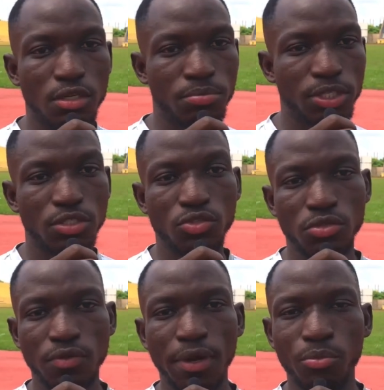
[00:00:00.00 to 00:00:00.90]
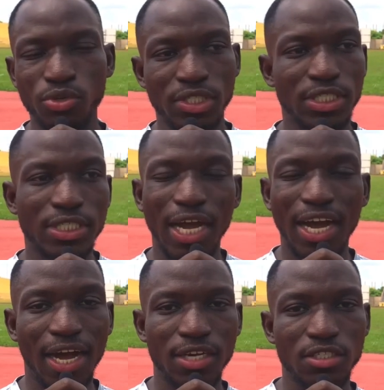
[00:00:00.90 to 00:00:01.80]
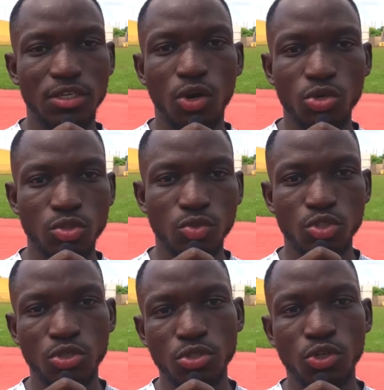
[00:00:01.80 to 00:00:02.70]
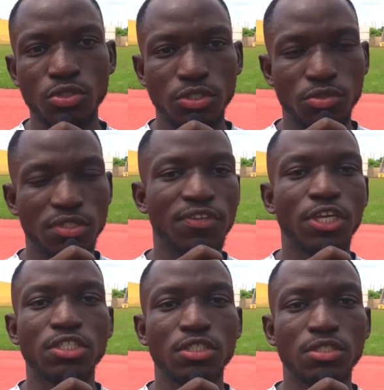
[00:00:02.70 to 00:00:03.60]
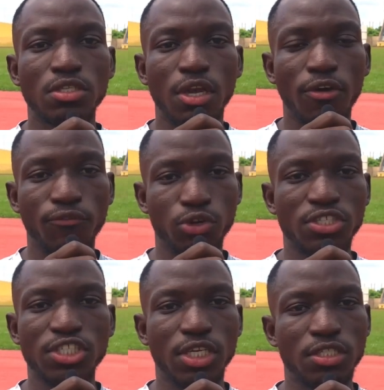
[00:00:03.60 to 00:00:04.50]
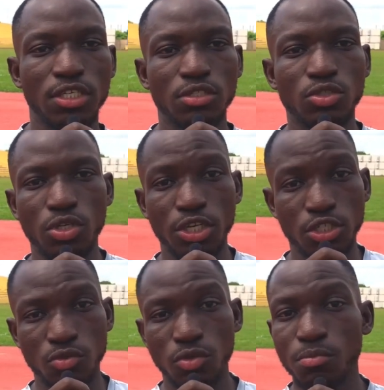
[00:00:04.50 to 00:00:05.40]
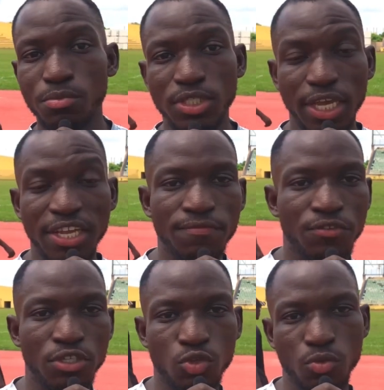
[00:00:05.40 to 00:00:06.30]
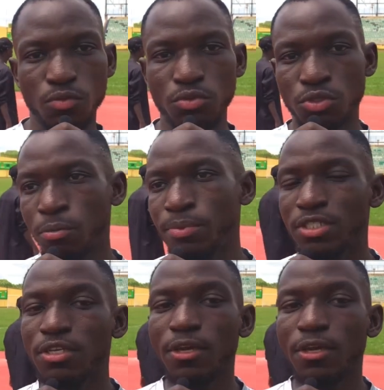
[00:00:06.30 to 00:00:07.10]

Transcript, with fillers: press the subscribe button and also turn on the notification for this channel so that you don't miss any video when we drop it.